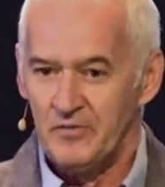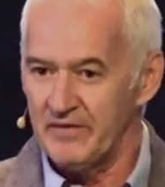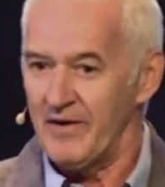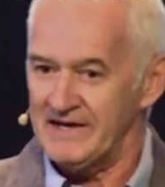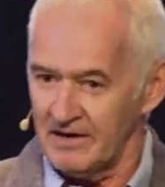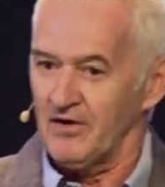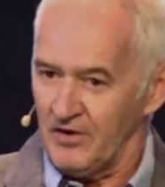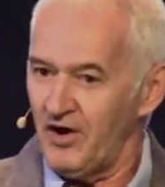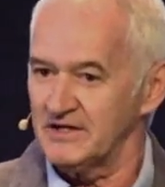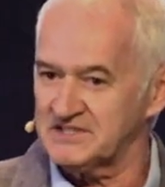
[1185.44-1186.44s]
we read
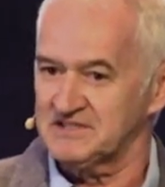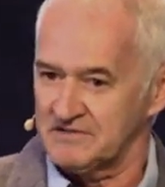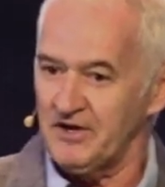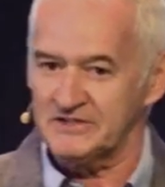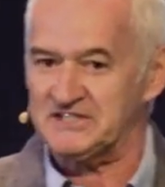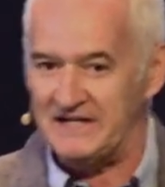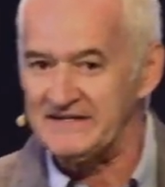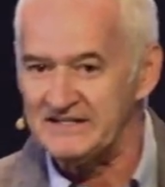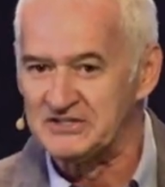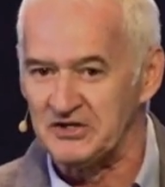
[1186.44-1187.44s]
last, last
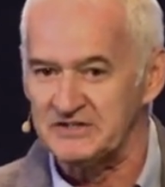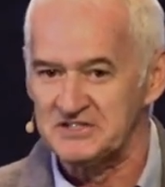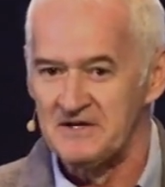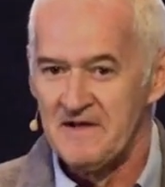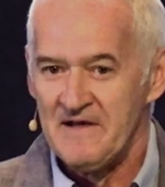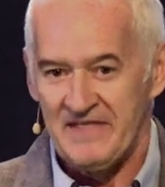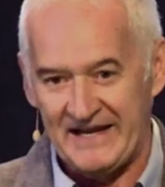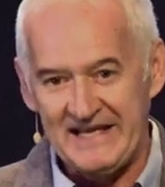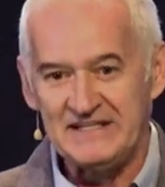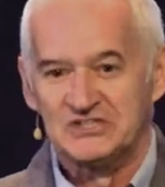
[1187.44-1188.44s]
Sunday in church
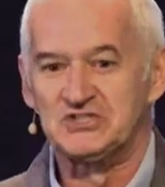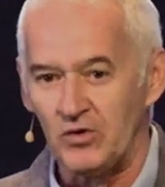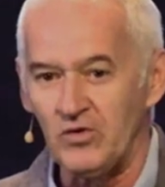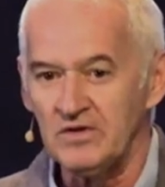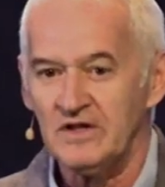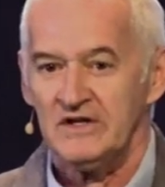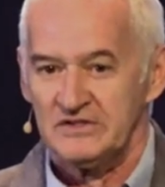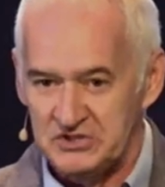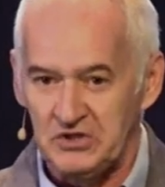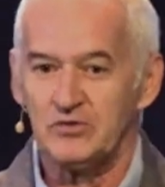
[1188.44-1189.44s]
that King Saul
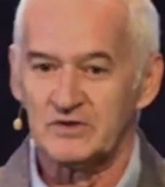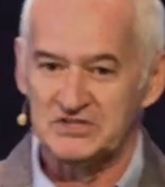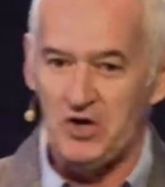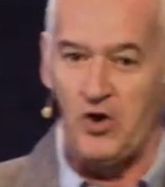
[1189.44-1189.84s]
too was